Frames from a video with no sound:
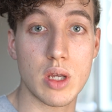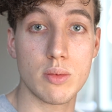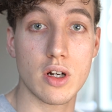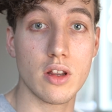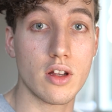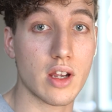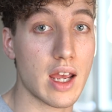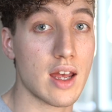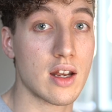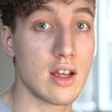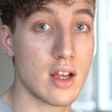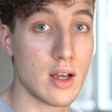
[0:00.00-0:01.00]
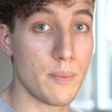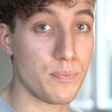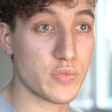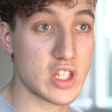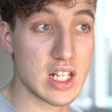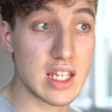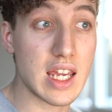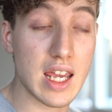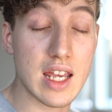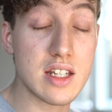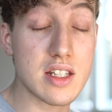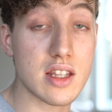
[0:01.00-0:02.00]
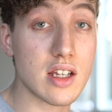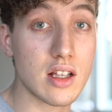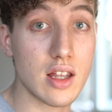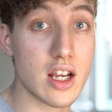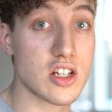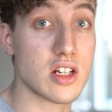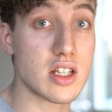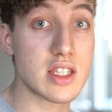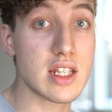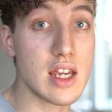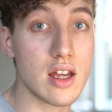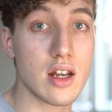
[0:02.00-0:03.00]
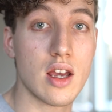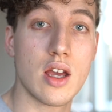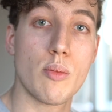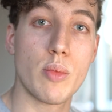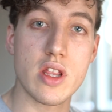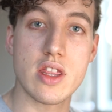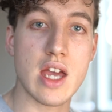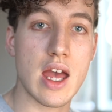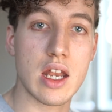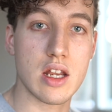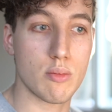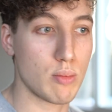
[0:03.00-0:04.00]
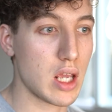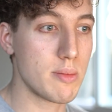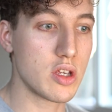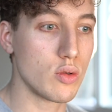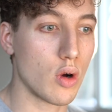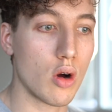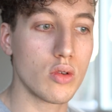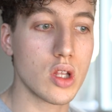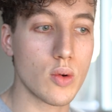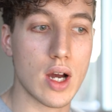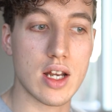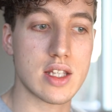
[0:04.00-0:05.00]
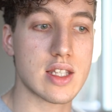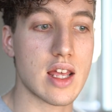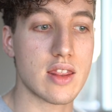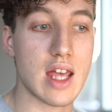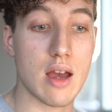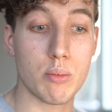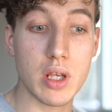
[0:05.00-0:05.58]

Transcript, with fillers: people to look at, to get into the collection and see it, but then maybe you only want to send that